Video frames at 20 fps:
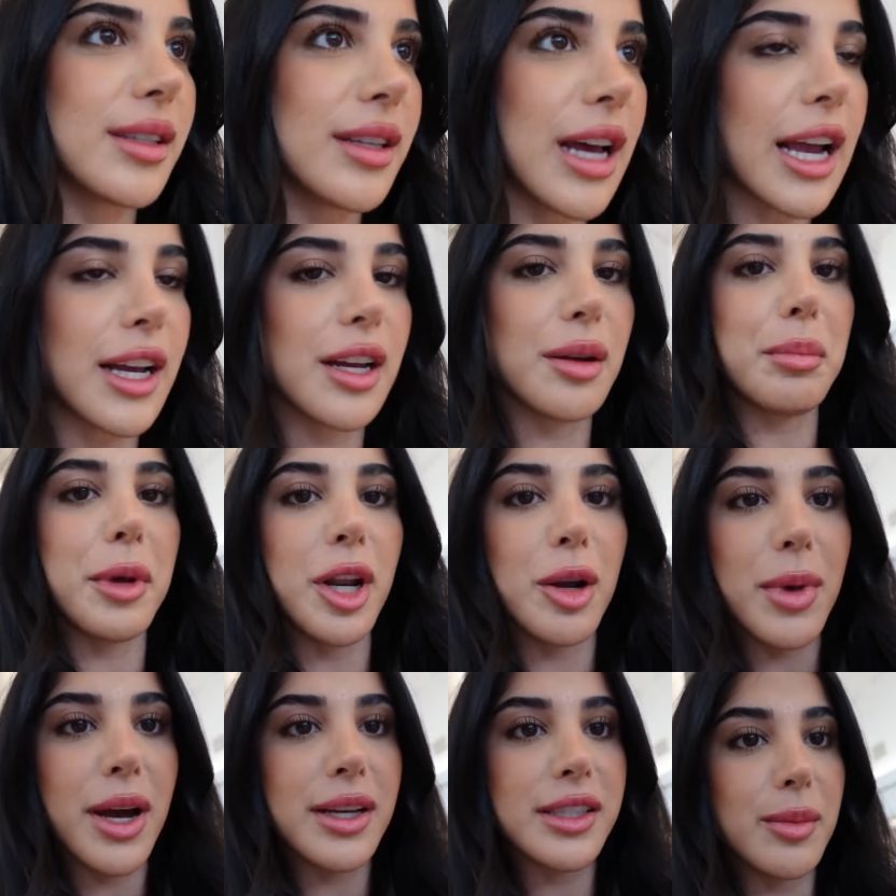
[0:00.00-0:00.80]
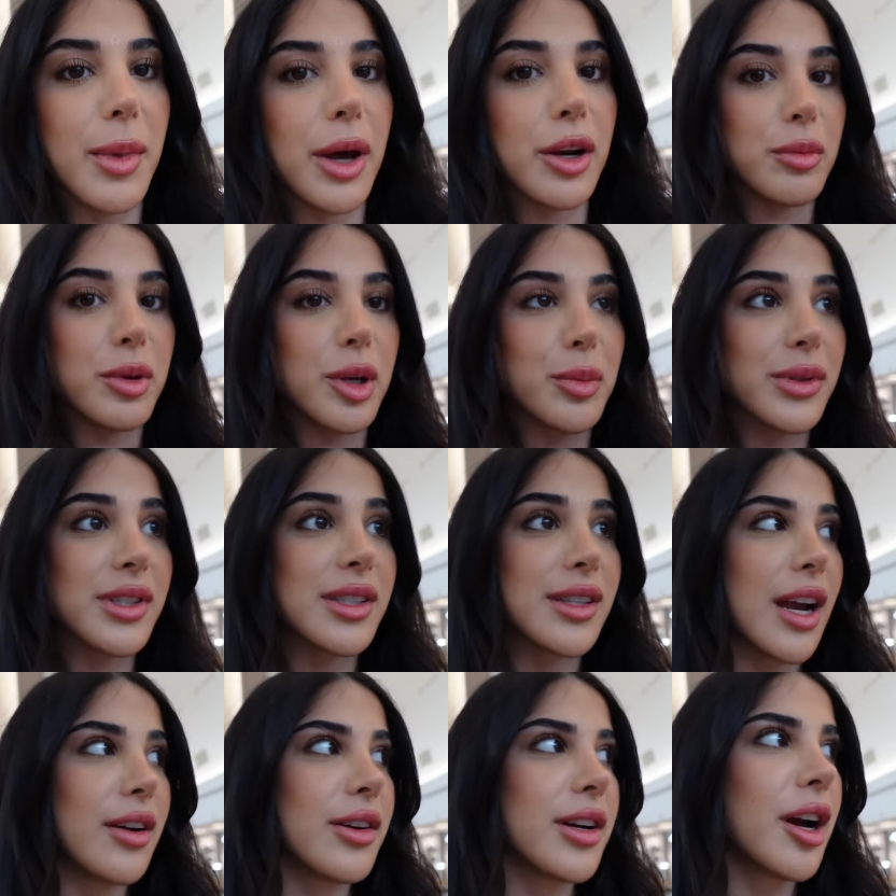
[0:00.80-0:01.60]
I can minimize the amount of people
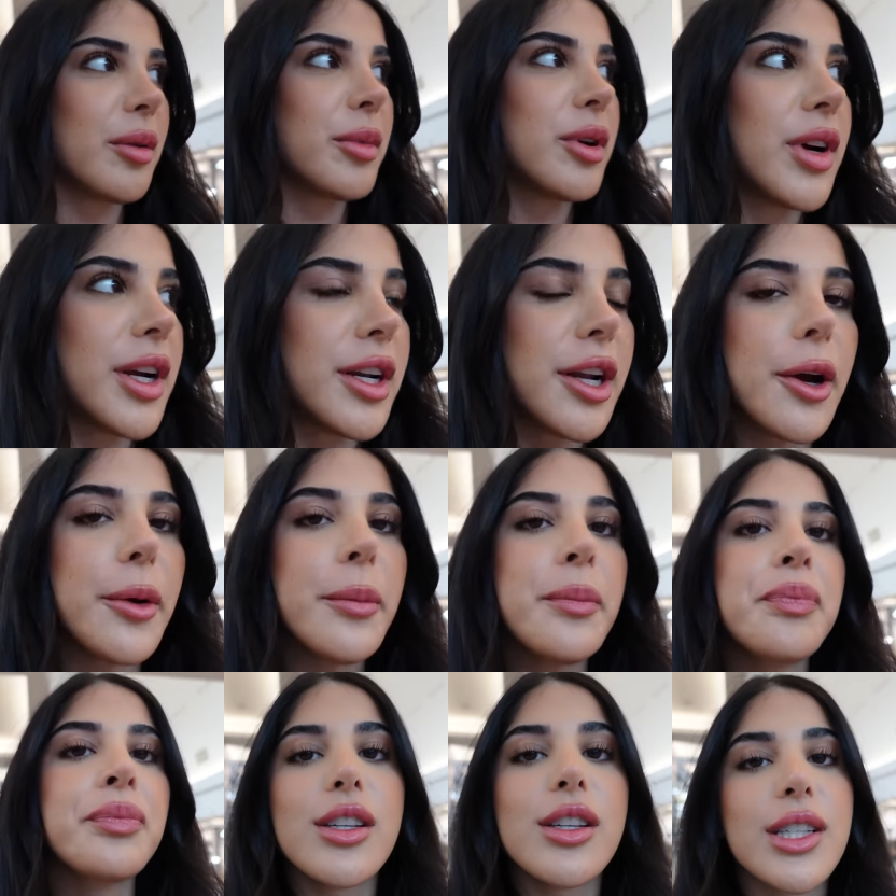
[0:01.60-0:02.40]
staring at me right now.